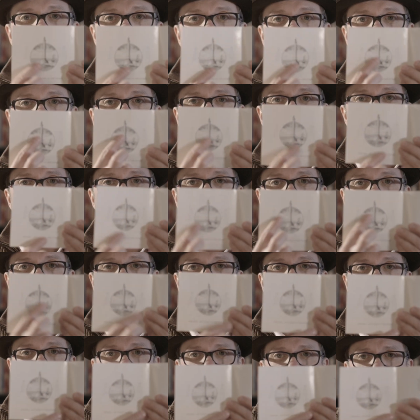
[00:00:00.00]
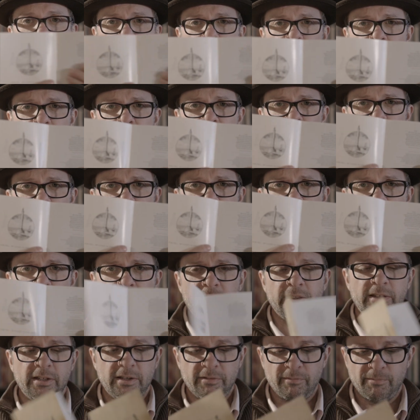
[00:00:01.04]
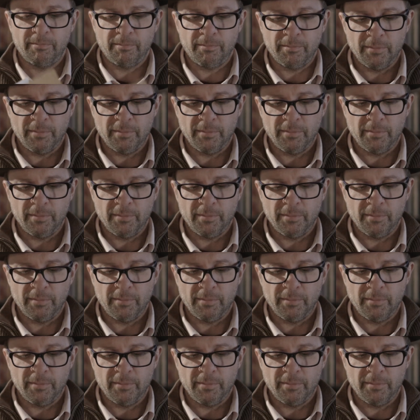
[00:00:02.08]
got some nice little artwork here on the